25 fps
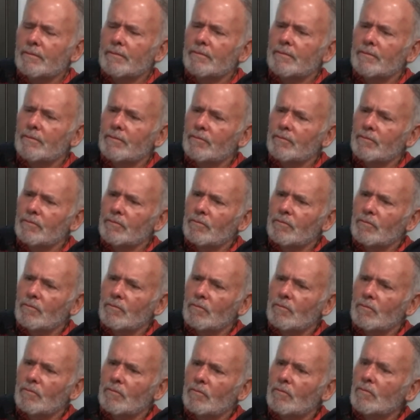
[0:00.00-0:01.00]

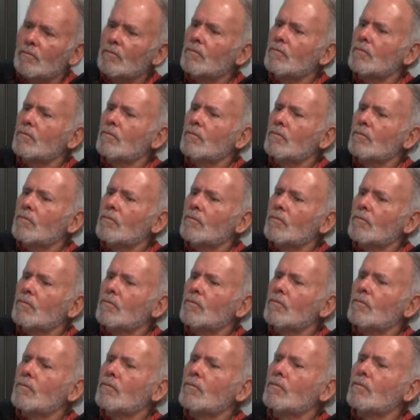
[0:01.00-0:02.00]

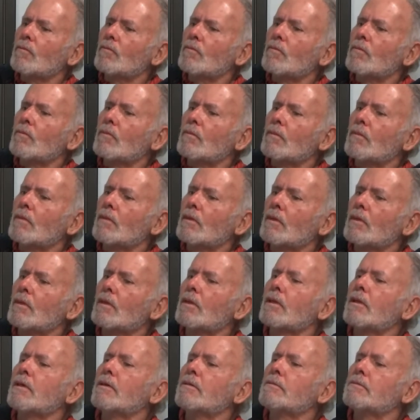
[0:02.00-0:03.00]

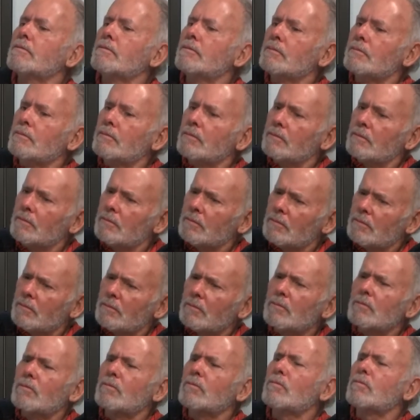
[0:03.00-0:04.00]

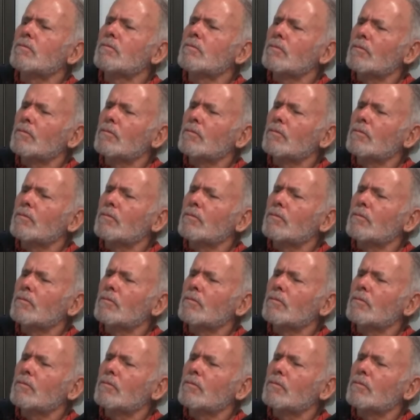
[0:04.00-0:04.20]
(not speaking)